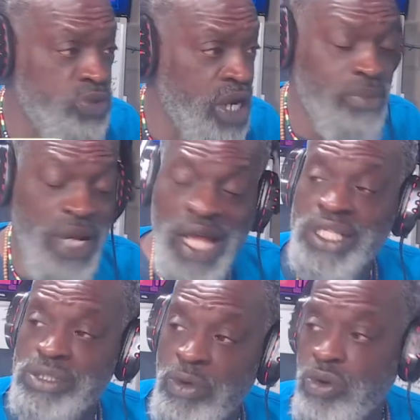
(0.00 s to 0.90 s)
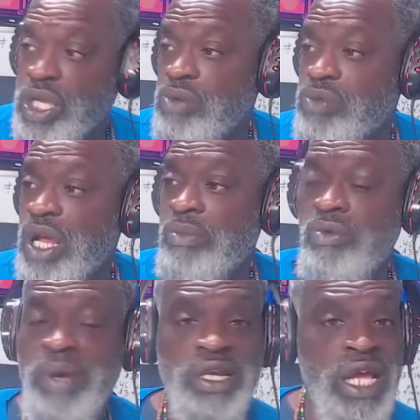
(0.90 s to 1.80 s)
I'm not smoking, when I'm on
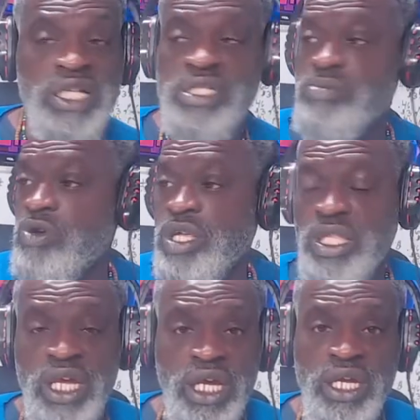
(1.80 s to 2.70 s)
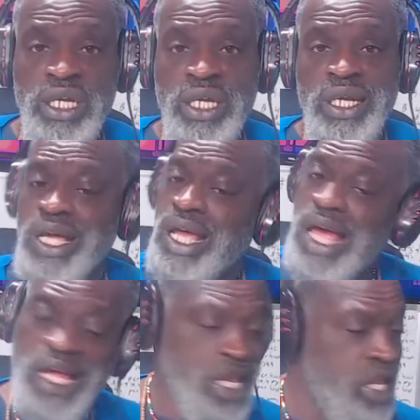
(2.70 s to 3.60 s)
my non-smoking thing, I
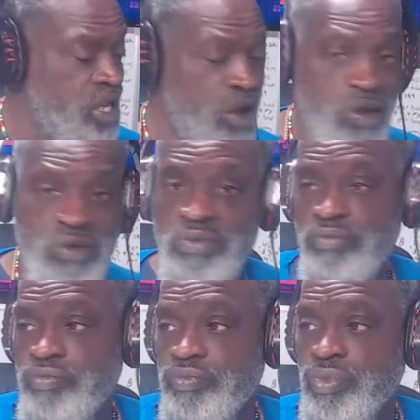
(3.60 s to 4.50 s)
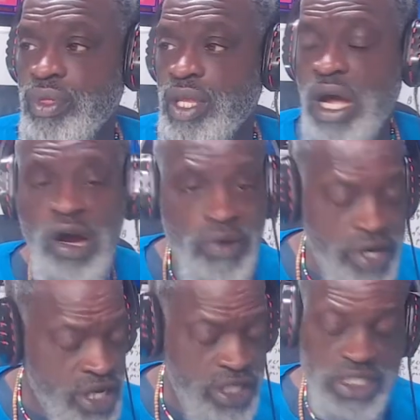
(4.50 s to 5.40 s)
can't go. I already
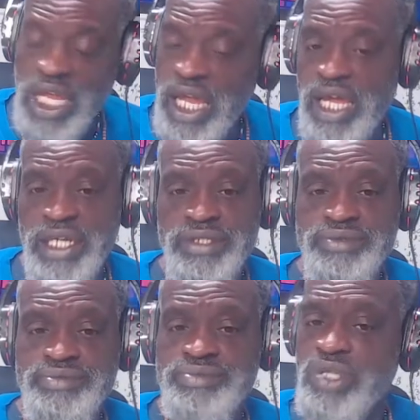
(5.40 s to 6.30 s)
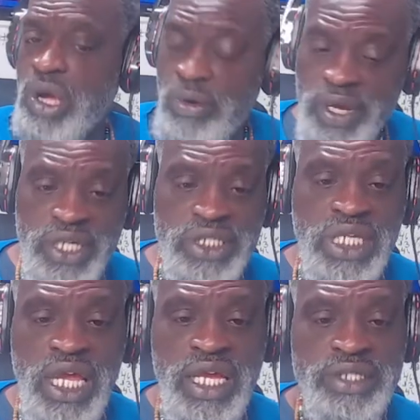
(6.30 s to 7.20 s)
understand. I already
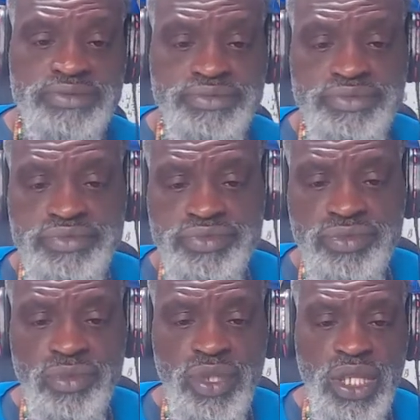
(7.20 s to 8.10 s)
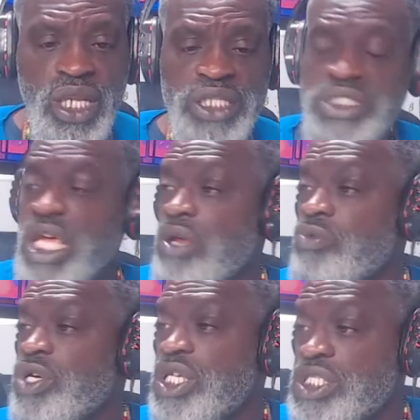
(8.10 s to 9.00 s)
understand. Set
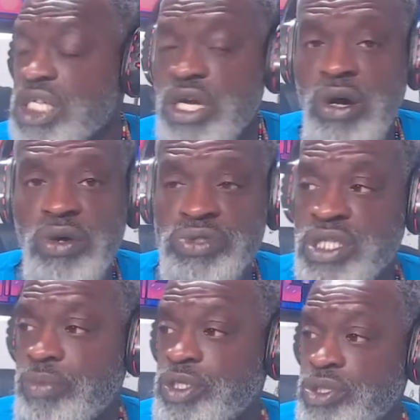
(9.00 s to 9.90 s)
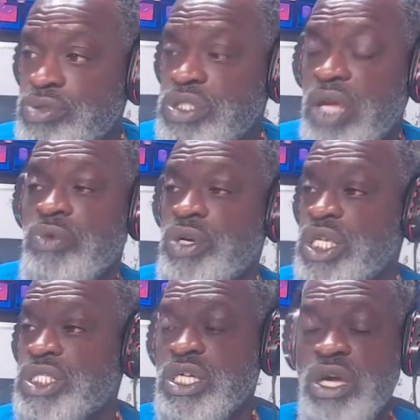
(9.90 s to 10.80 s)
realistic goals. Number two, set
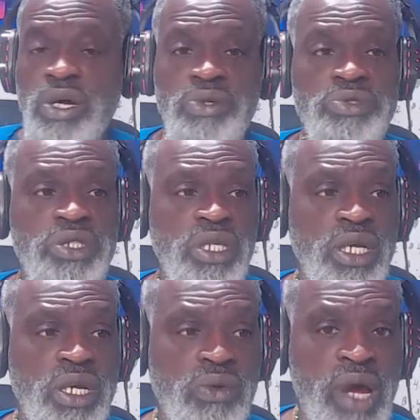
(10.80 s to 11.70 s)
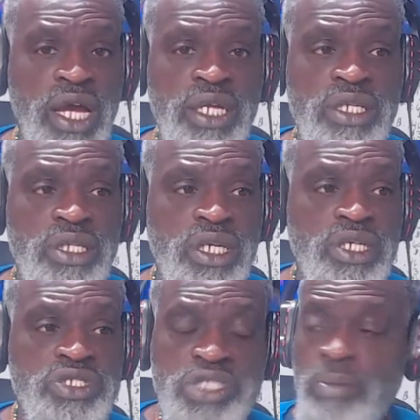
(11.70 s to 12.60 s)
realistic goals. Right?
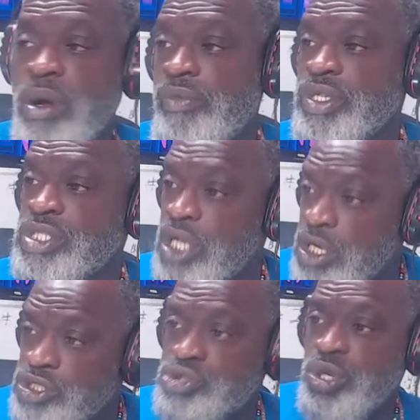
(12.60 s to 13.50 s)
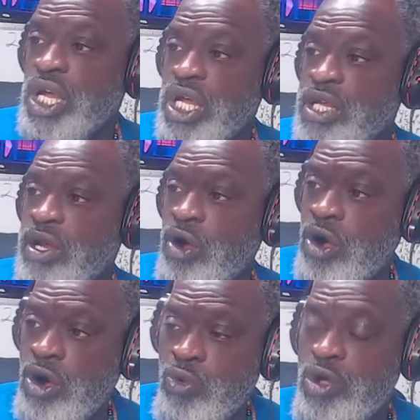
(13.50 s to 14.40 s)
Some of us drain
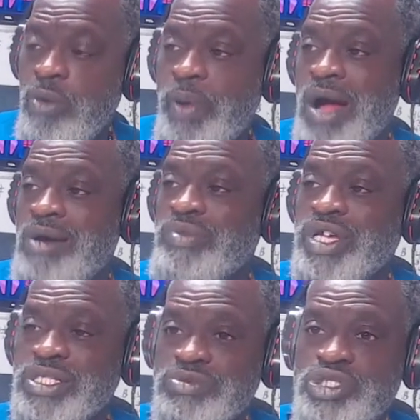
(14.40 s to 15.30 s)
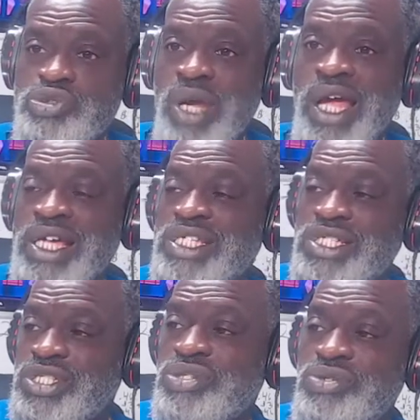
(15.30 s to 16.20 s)
our willpower because we're trying to
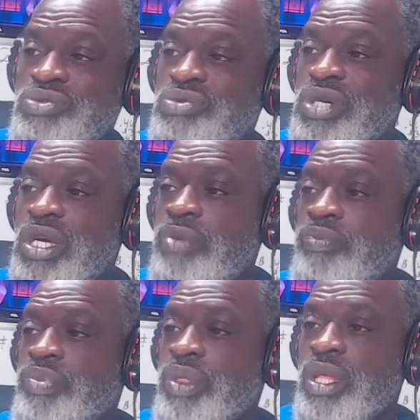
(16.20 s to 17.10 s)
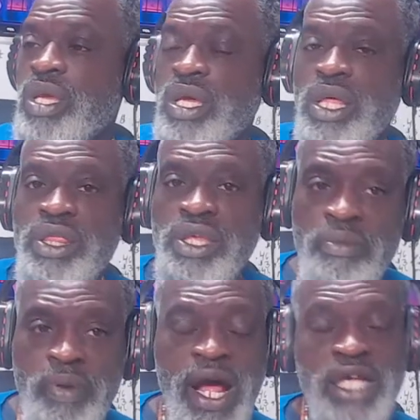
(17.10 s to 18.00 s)
do the
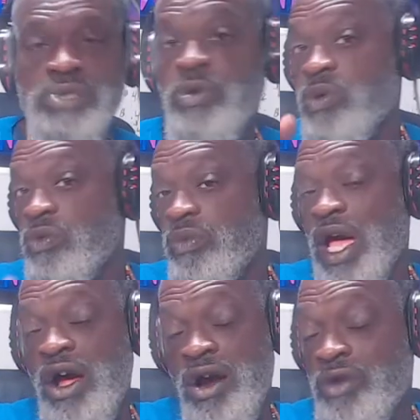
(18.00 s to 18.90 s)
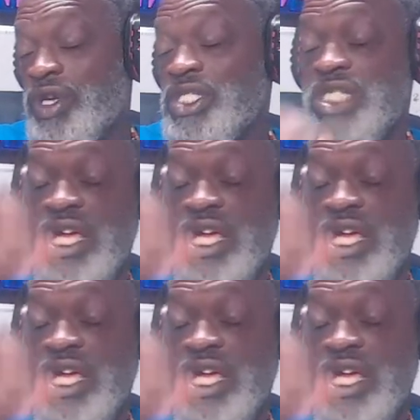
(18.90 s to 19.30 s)
impossible. But I already say,